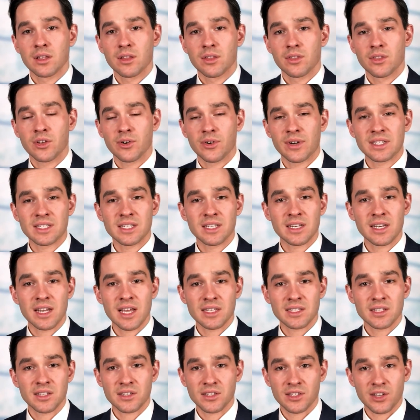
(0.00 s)
There isn't
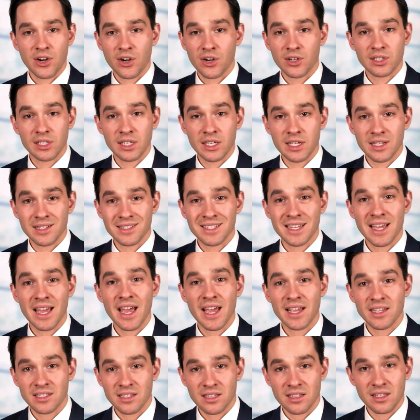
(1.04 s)
necessarily a
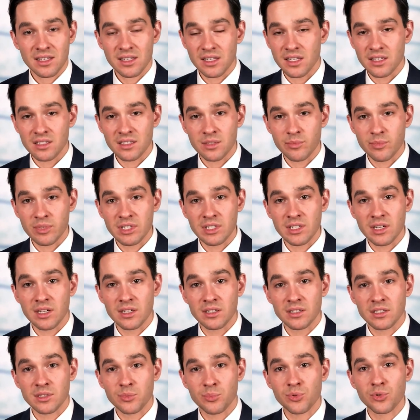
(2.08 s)
test that needs to be
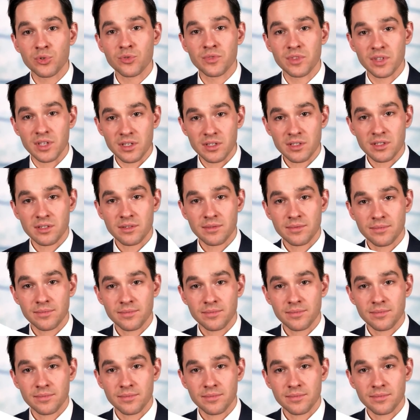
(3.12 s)
done to prove this.